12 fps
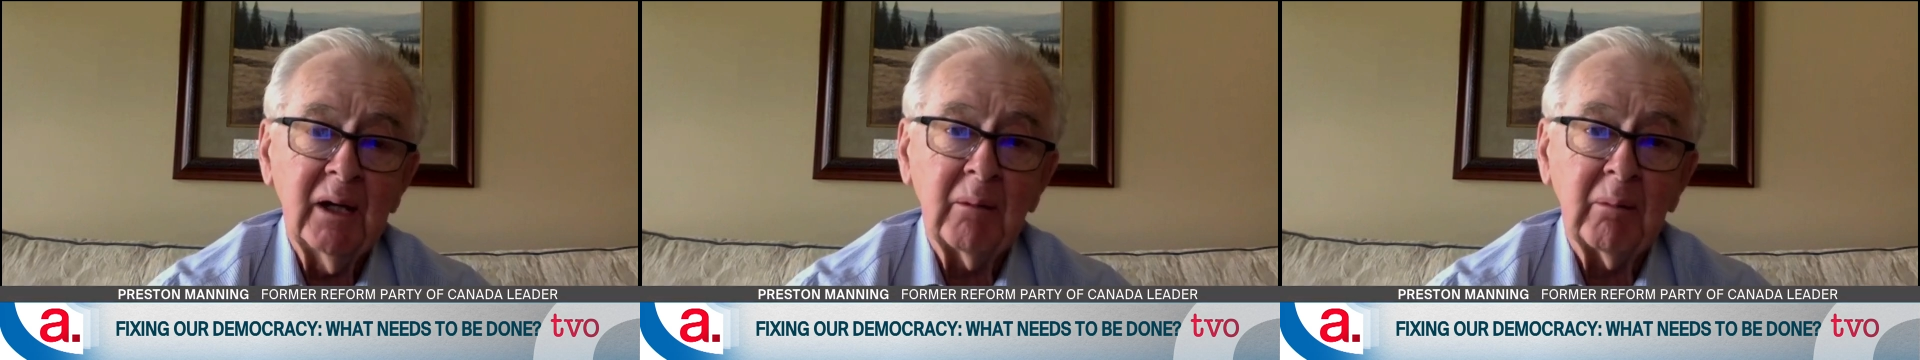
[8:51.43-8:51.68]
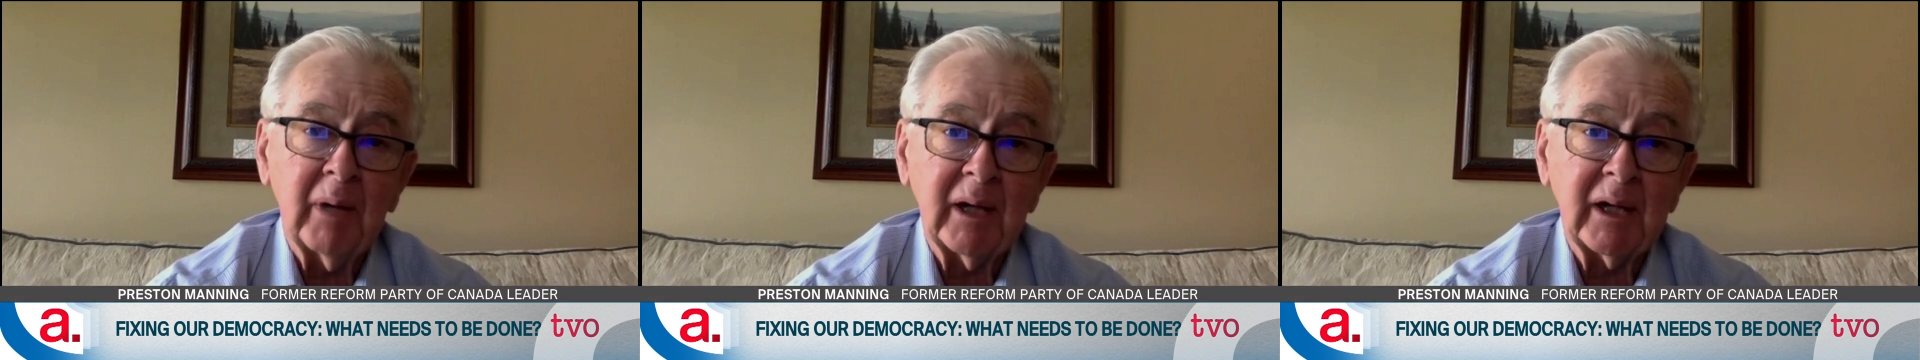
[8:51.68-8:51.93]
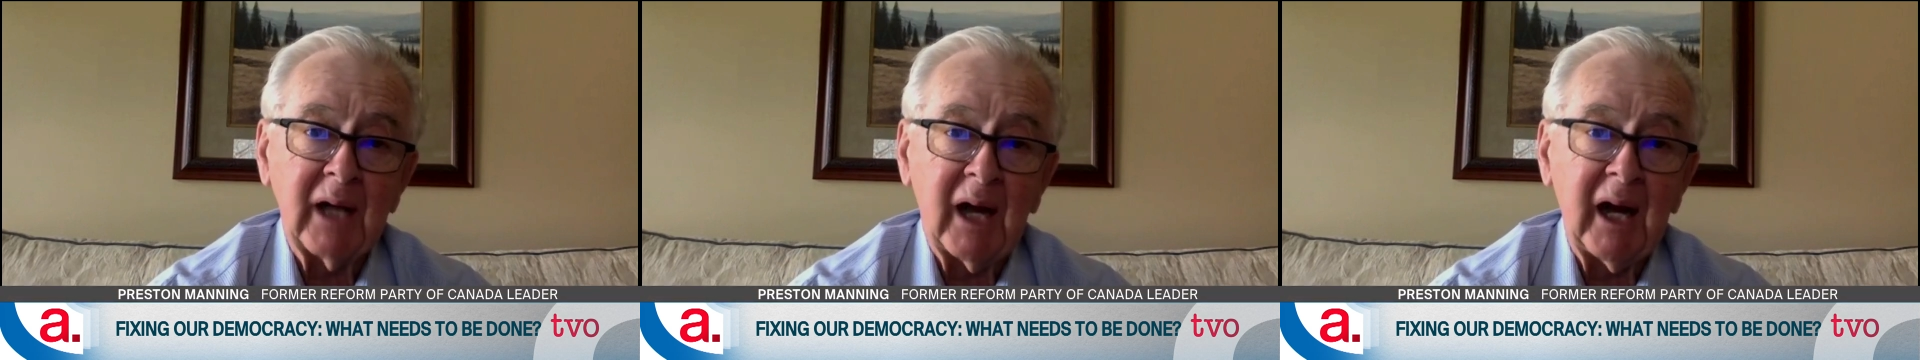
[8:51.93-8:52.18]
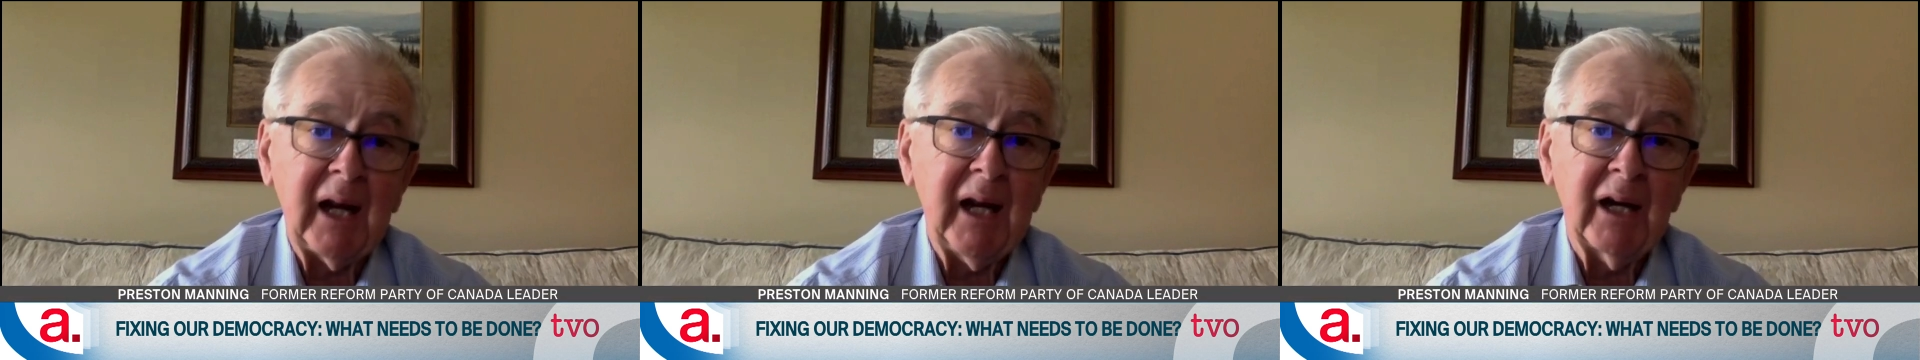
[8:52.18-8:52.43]
But
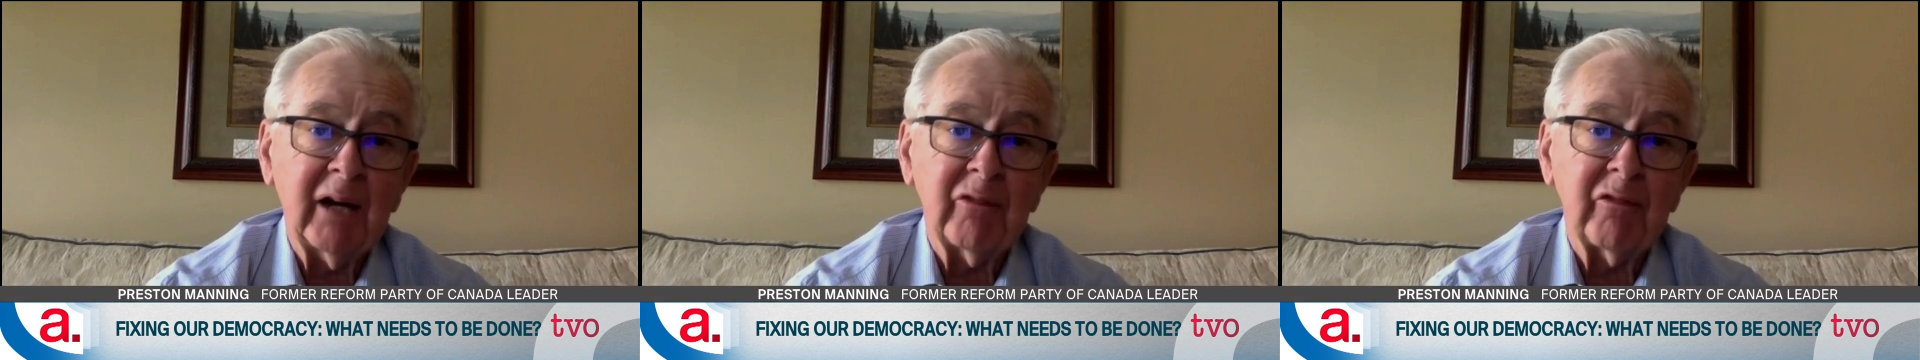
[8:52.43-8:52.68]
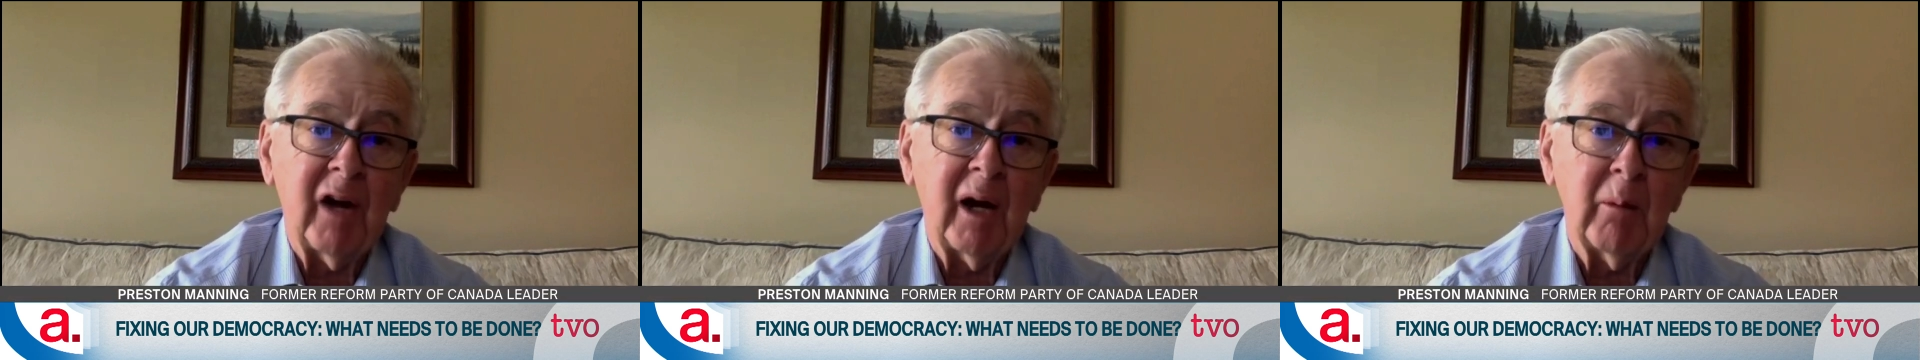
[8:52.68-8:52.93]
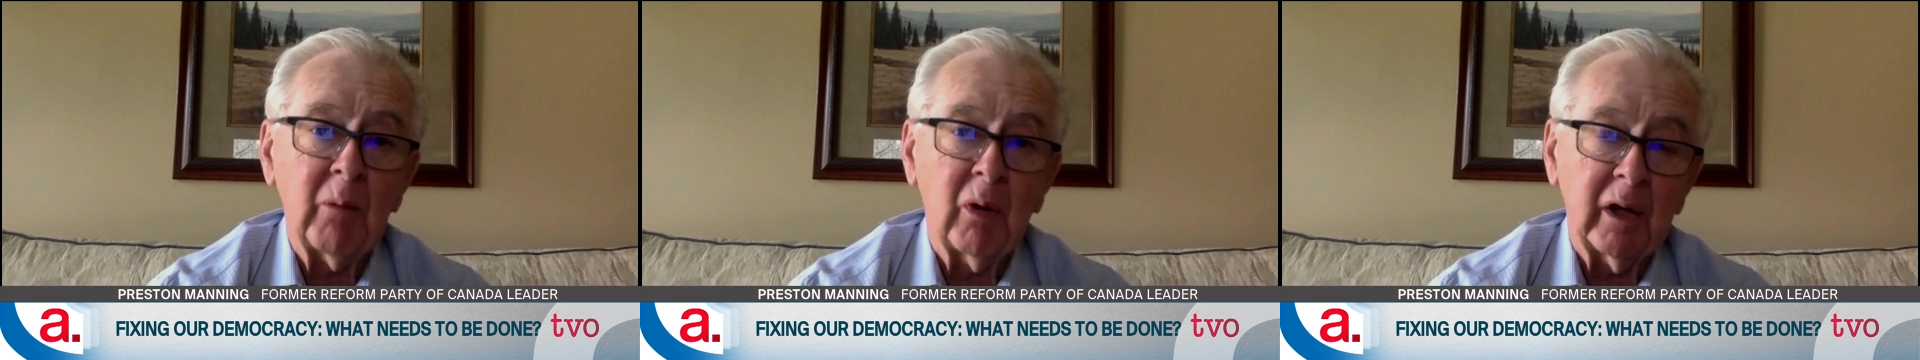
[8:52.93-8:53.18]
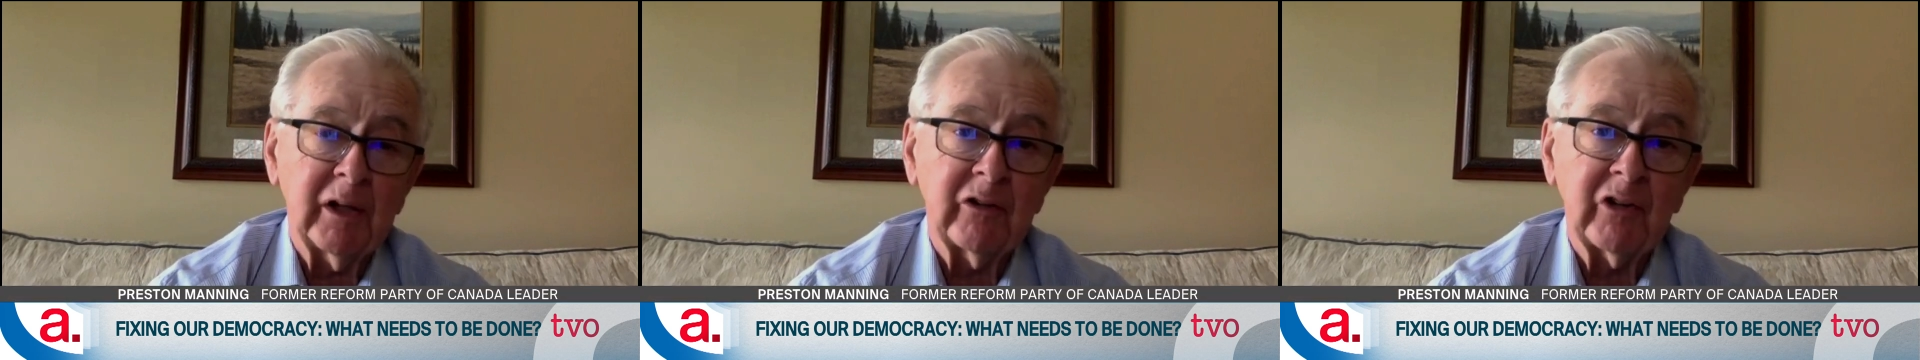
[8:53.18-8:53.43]
I hear far more
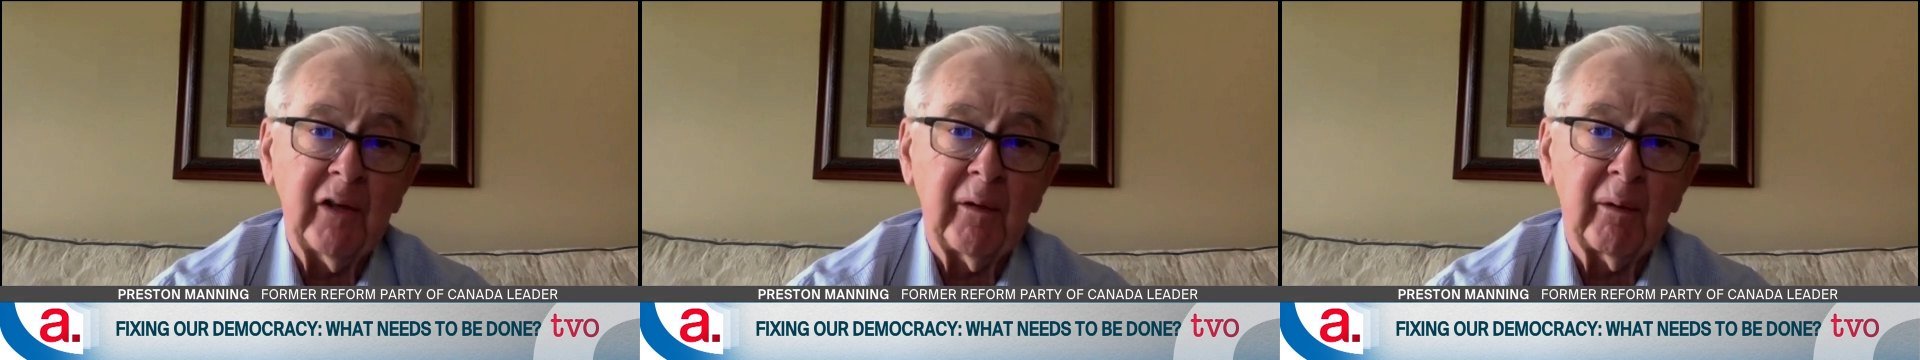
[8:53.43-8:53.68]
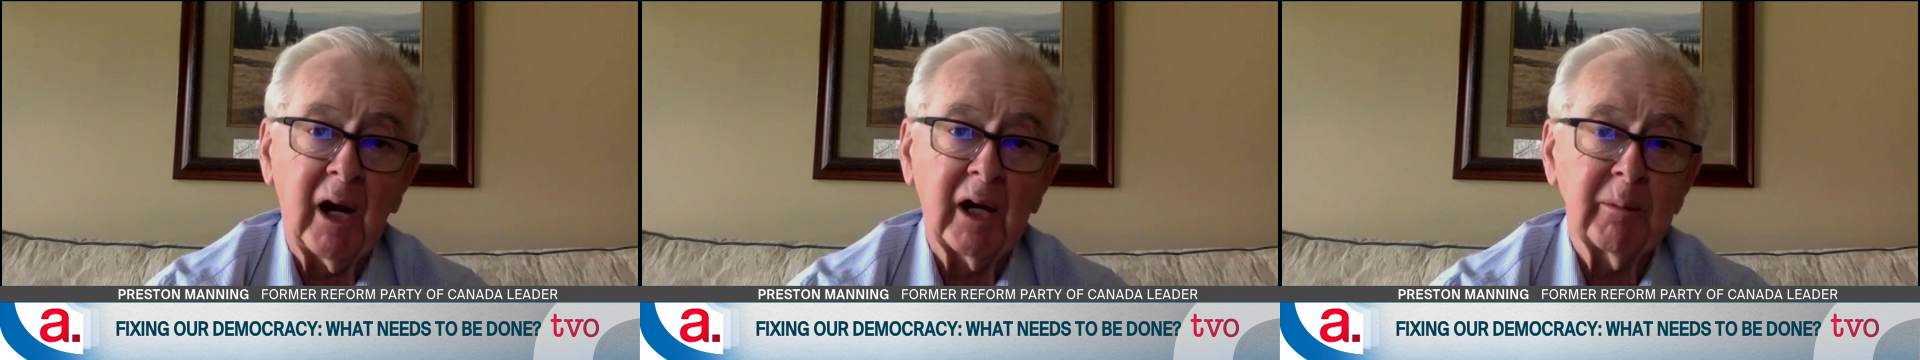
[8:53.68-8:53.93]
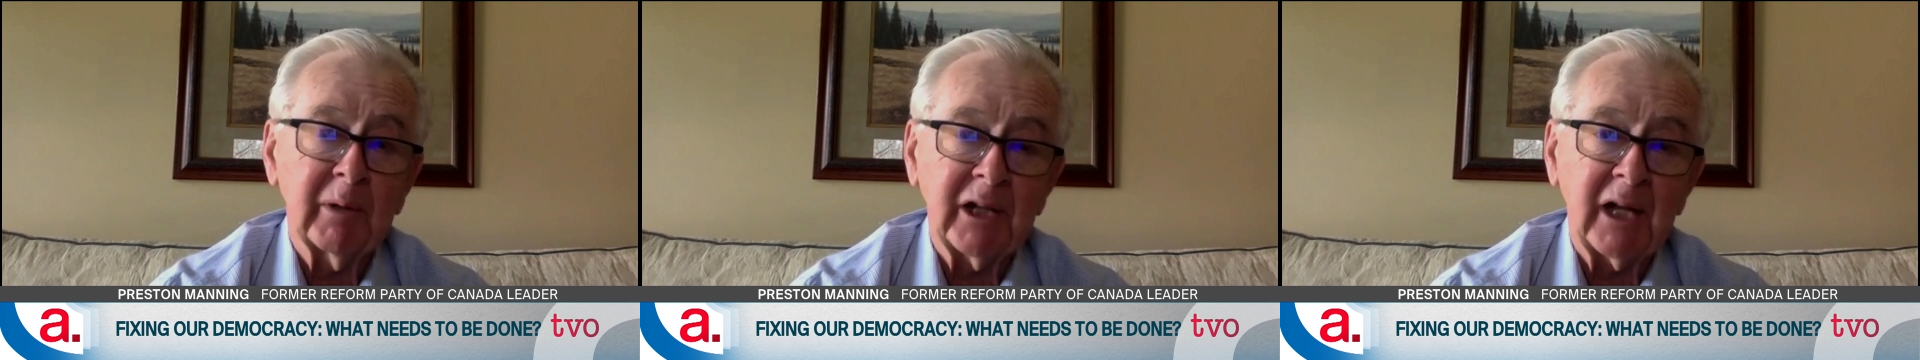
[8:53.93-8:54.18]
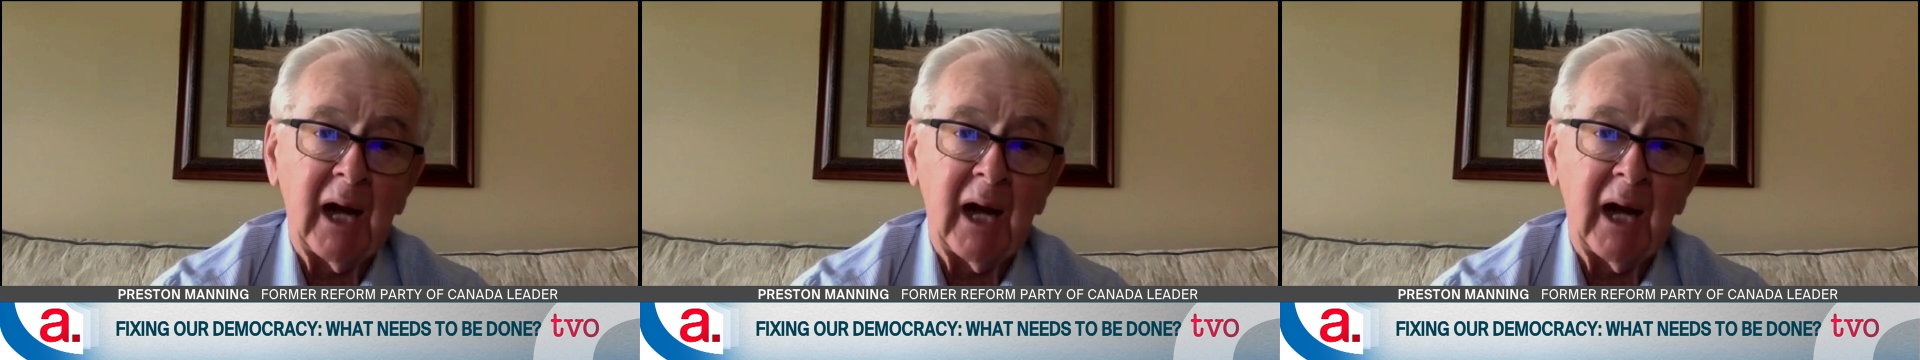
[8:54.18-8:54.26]
of this other argument that